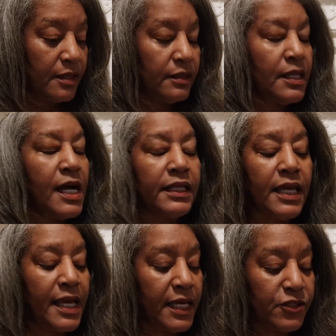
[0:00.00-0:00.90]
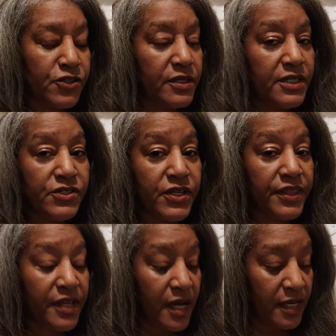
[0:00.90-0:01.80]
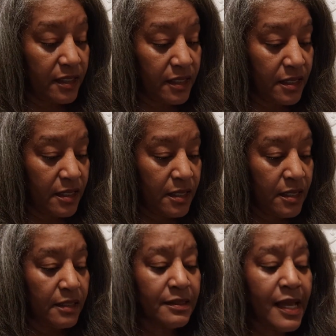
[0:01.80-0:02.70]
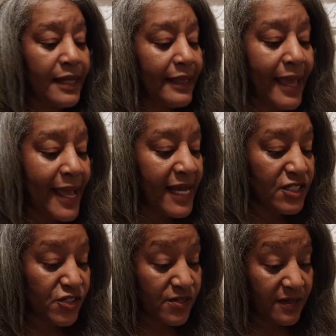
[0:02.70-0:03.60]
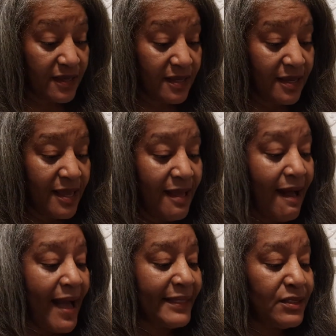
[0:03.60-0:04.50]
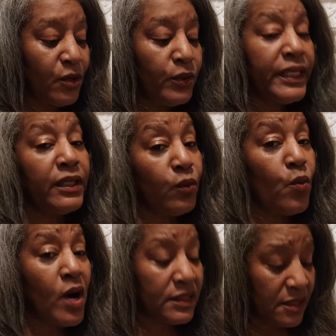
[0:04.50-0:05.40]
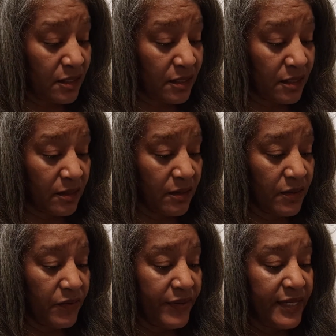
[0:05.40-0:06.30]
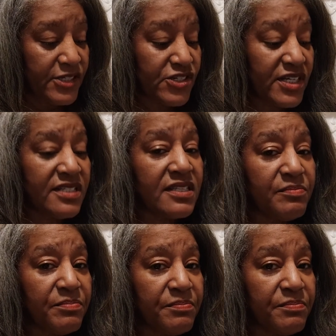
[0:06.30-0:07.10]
Not Ashley, she thought. Not Ashley. I know he'll want her. She's the